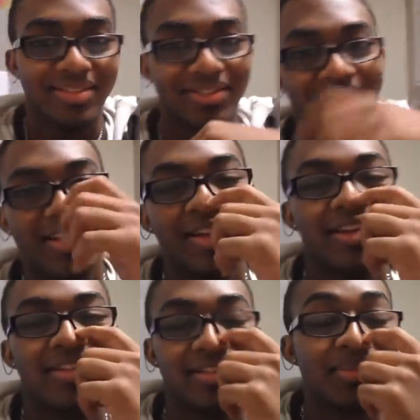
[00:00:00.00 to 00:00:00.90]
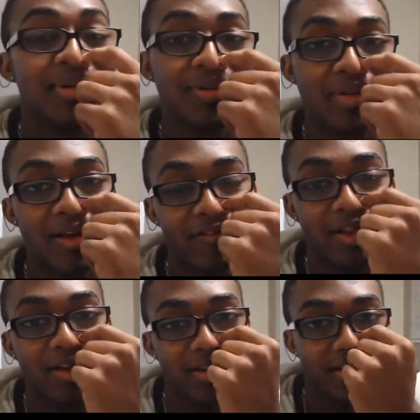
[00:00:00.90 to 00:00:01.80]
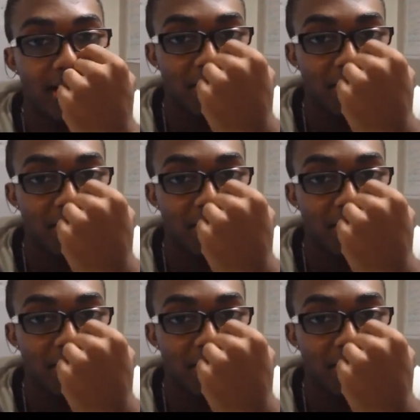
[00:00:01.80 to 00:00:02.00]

So tomorrow when I vlog,